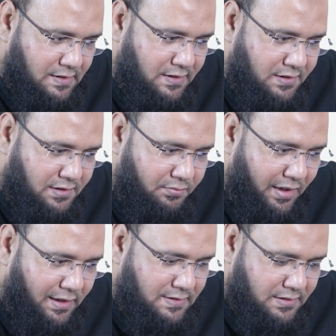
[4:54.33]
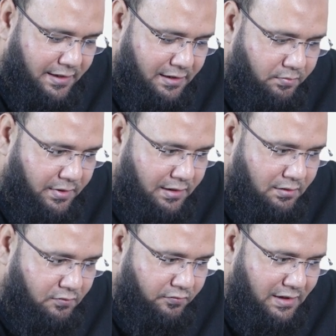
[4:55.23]
See, shebang
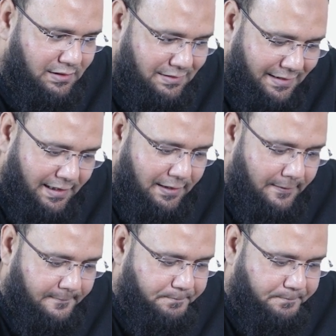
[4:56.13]
statement will tell